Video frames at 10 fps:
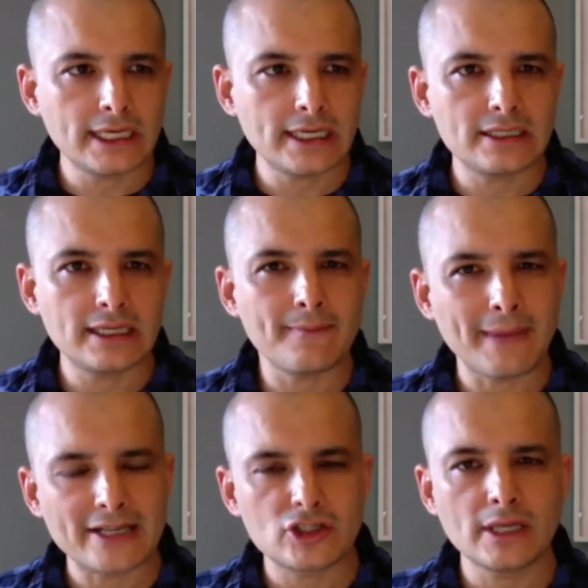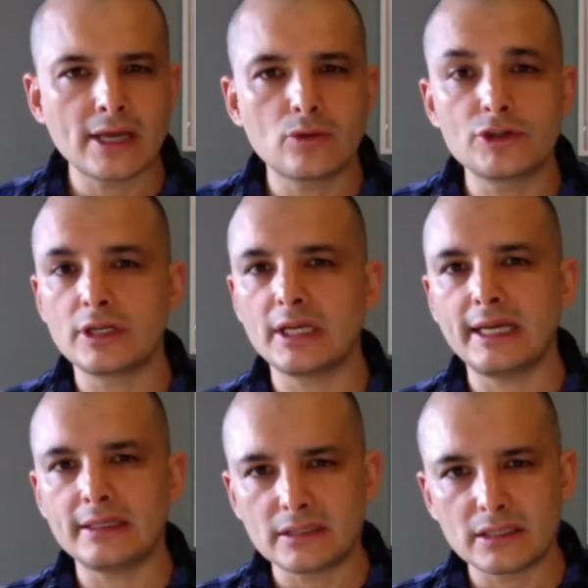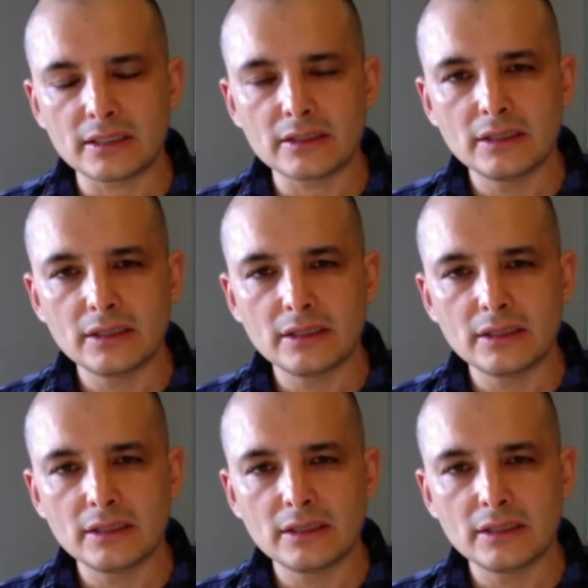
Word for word: day-to-day matching that, or is it against it?